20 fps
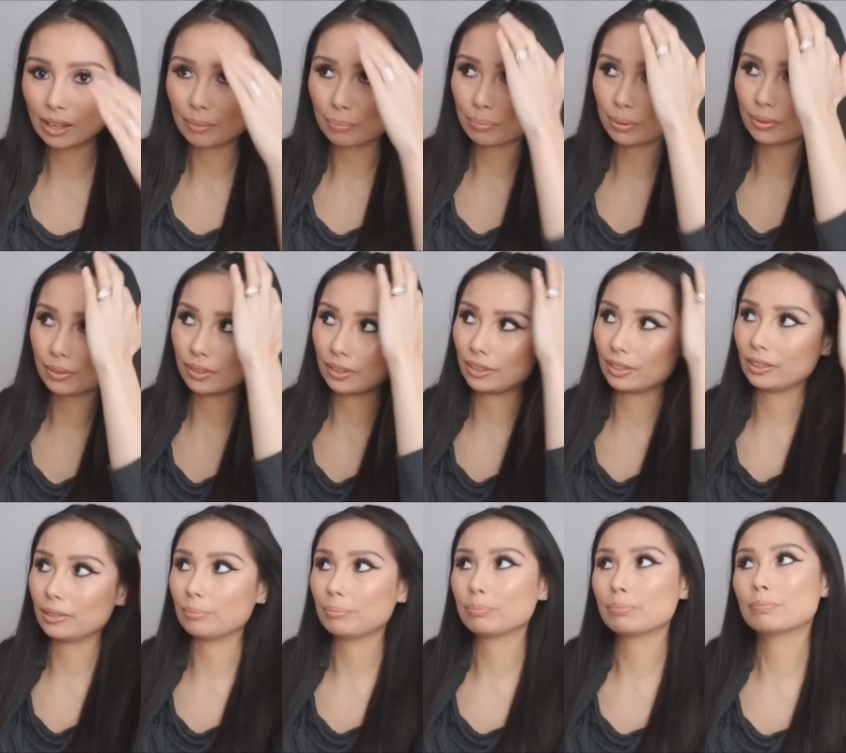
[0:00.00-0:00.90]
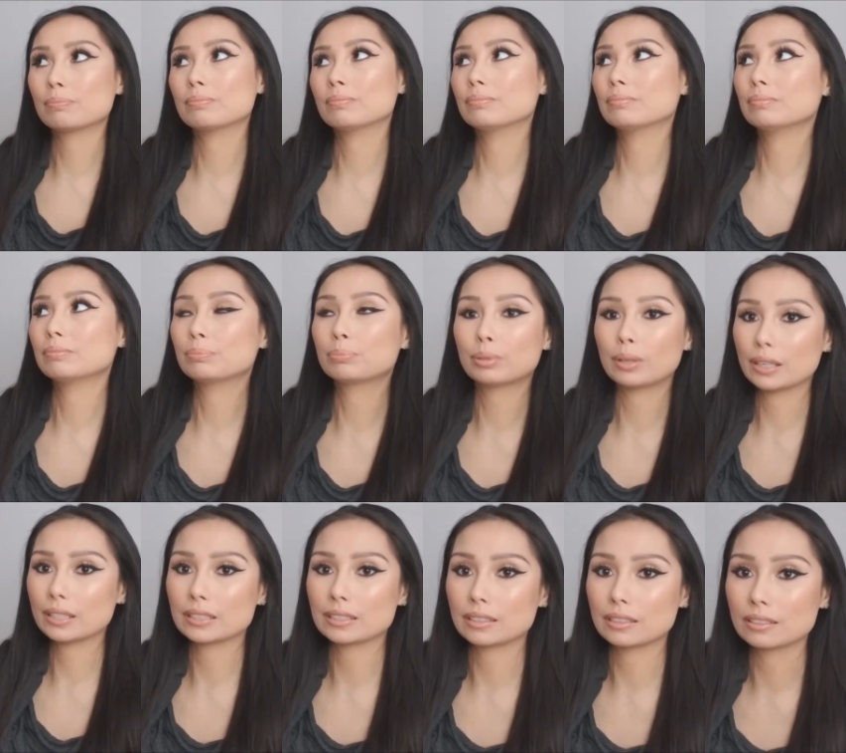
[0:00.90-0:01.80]
up their
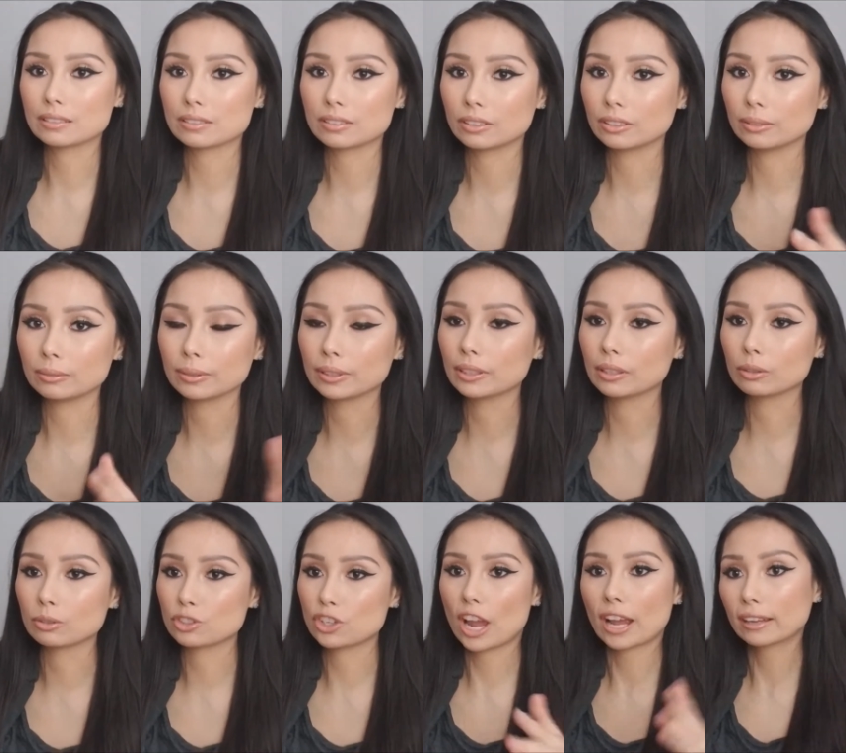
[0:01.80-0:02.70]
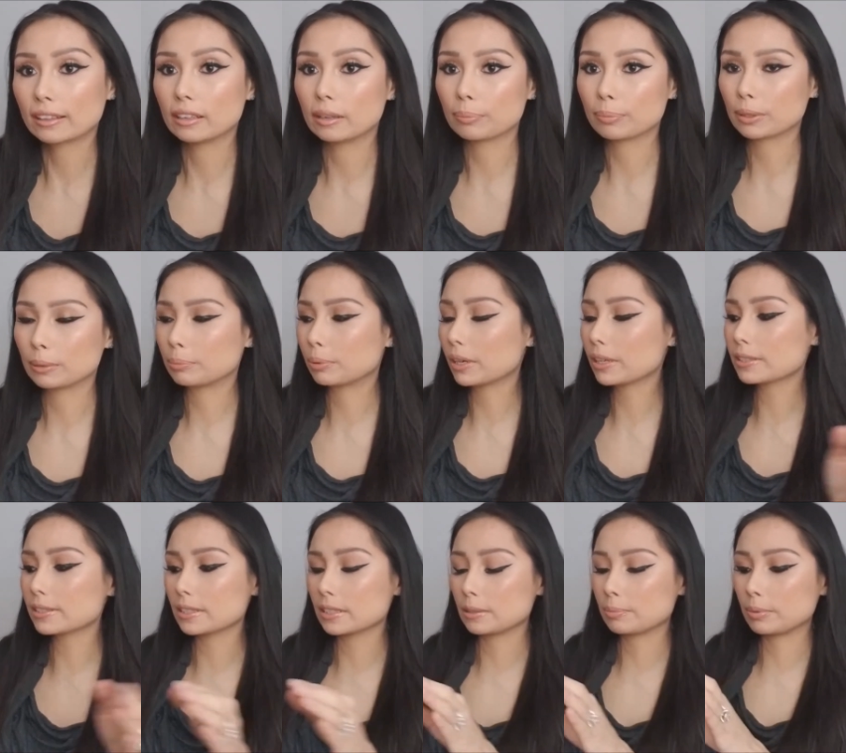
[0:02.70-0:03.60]
prices or, you know, jacking up their
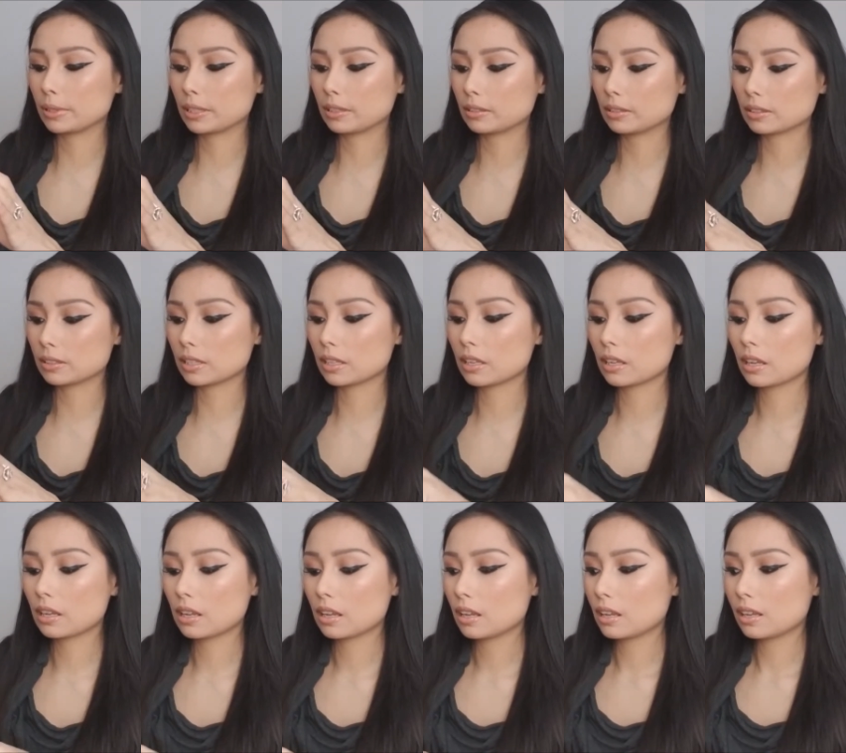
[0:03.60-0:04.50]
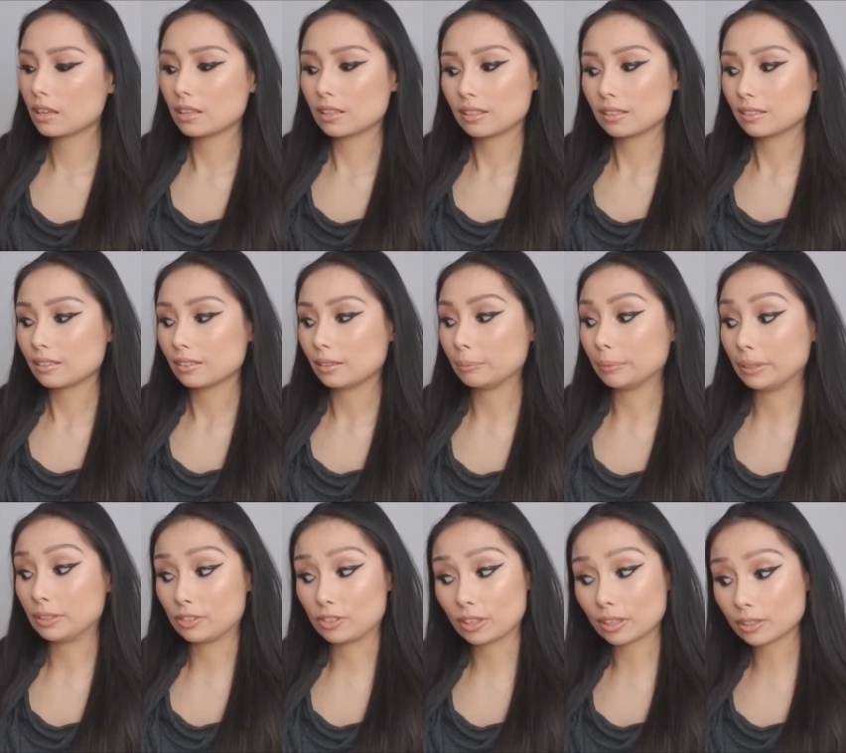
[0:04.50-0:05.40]
prices because, I mean,
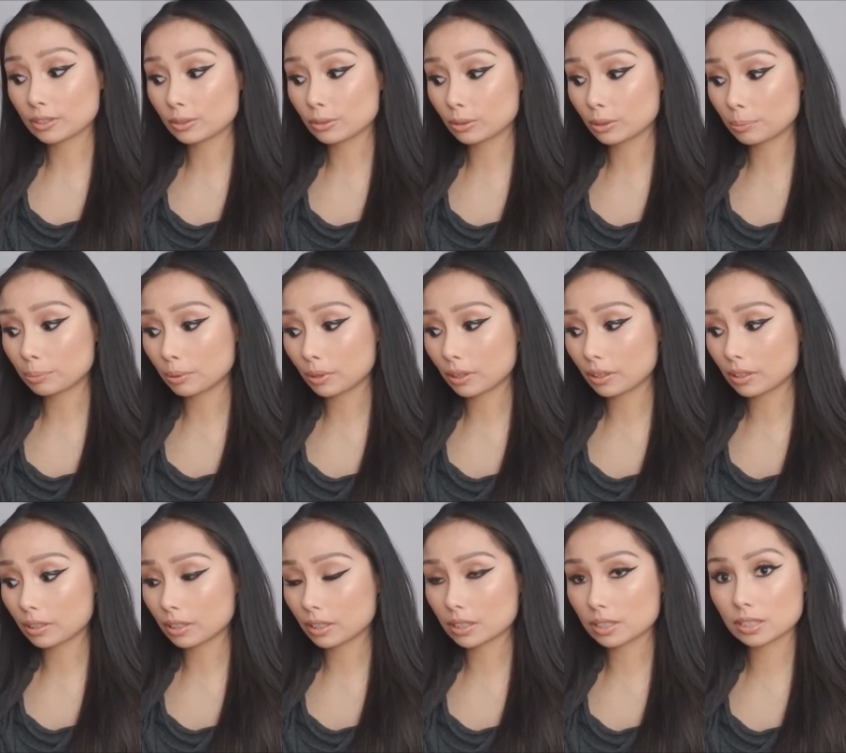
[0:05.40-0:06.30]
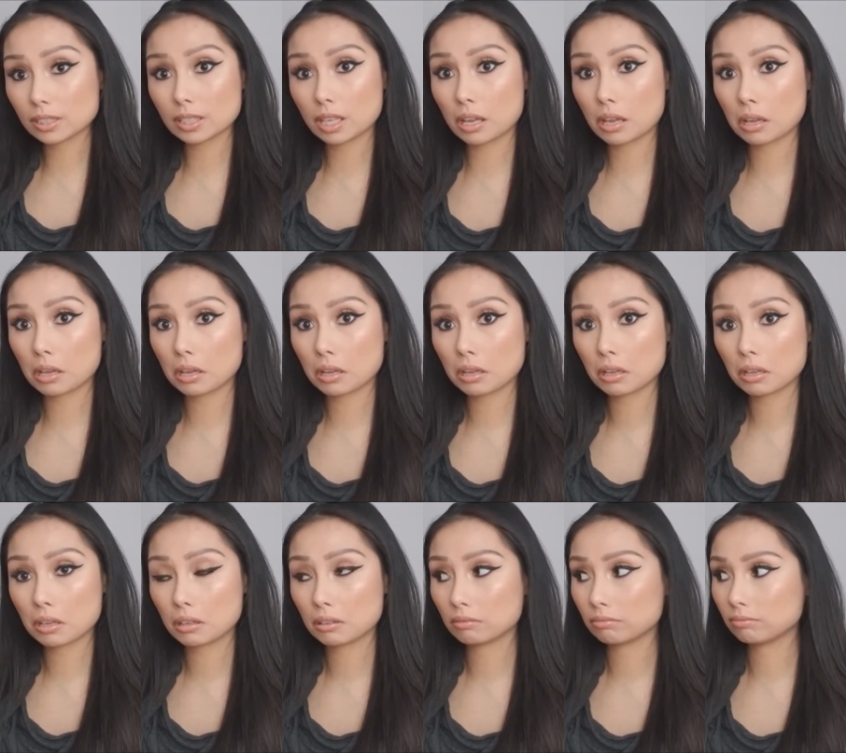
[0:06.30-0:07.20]
drugstore products,
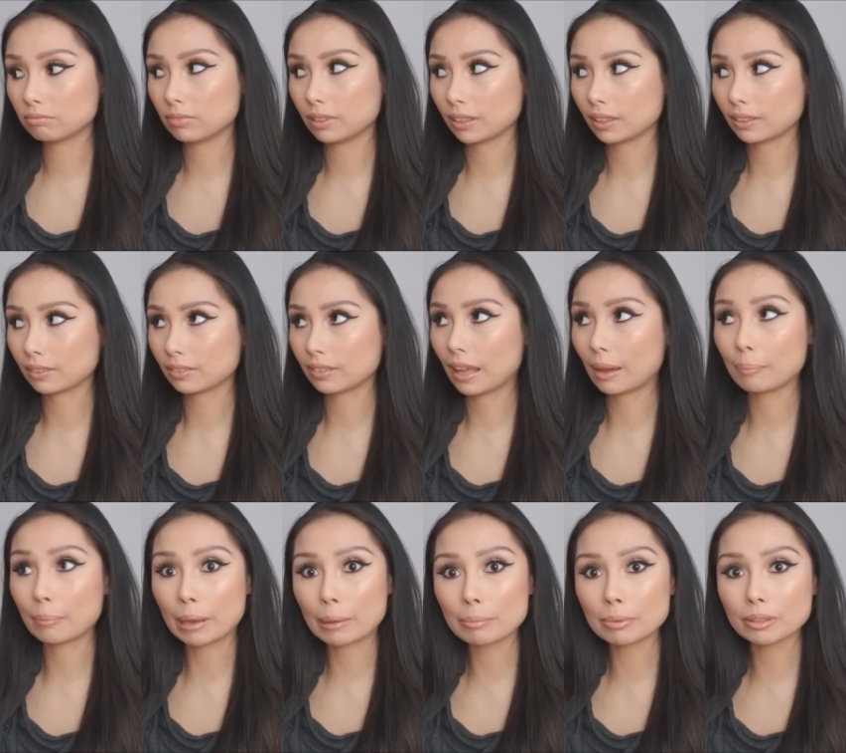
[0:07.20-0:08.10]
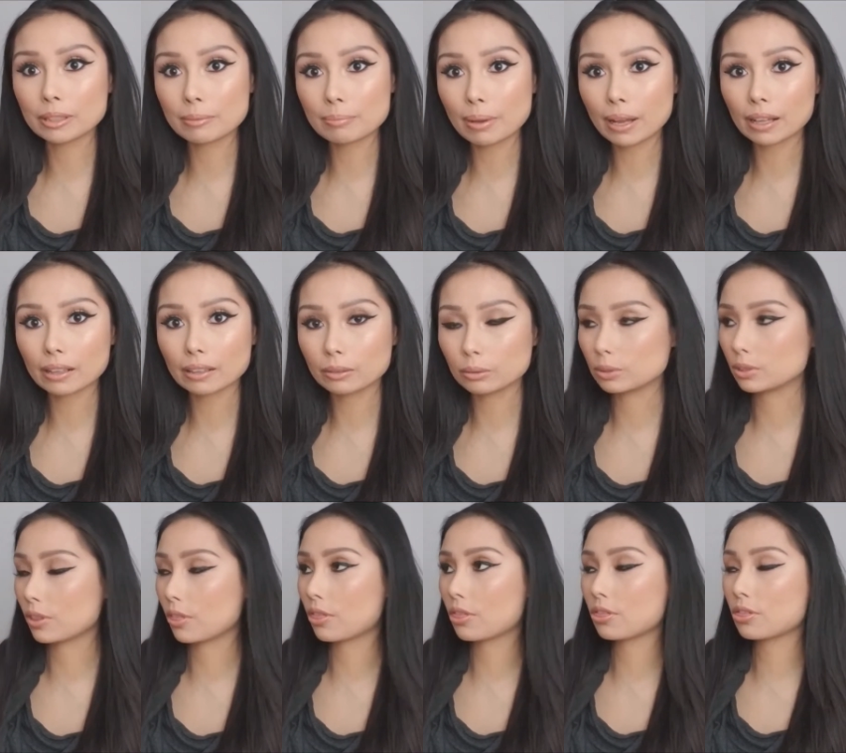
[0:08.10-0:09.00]
like that Maybelline palette was
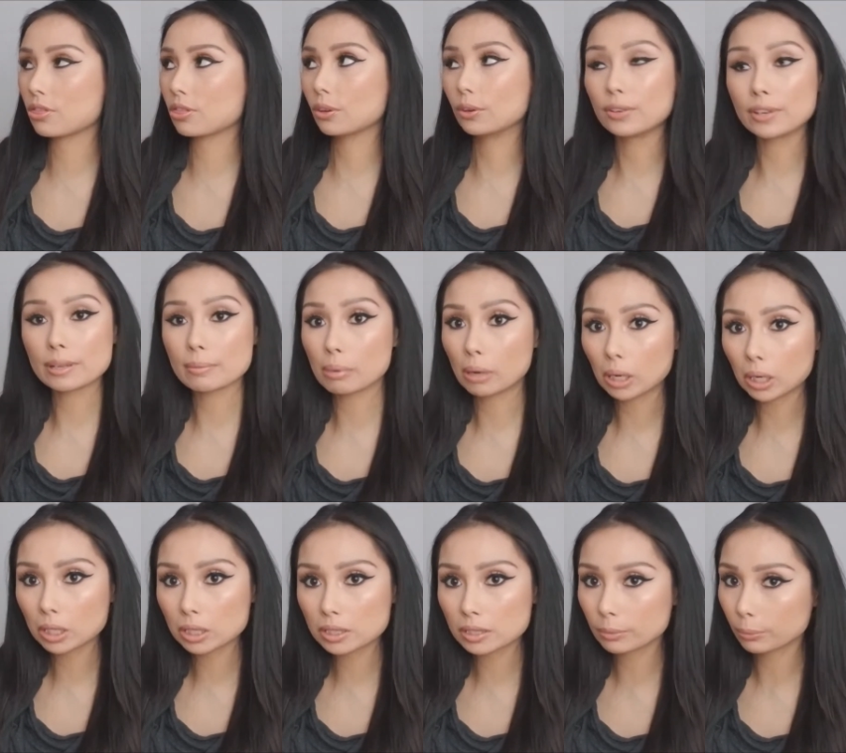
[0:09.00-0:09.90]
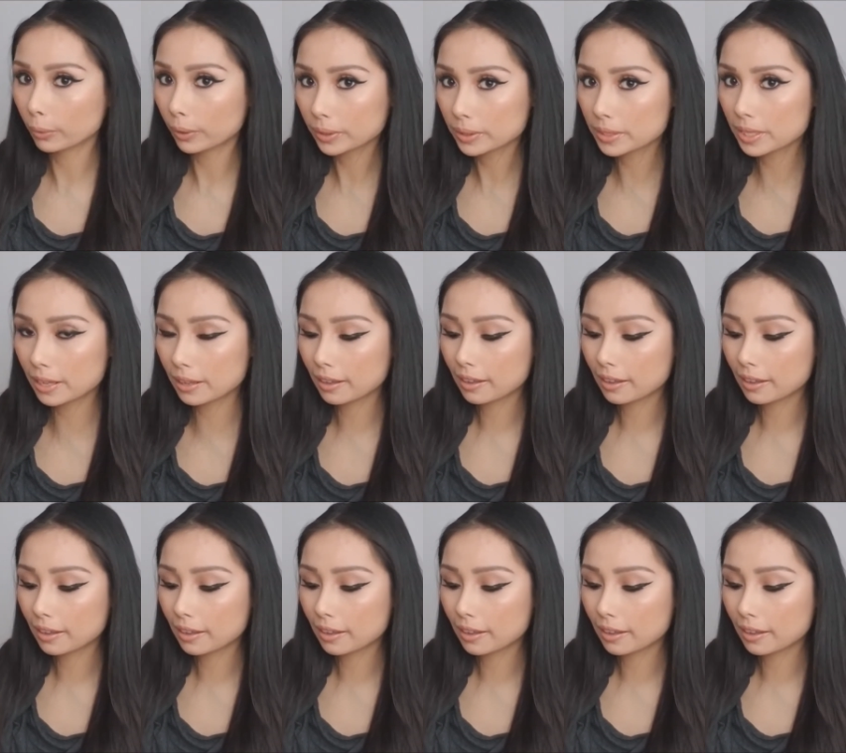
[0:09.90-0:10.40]
30 bucks. What?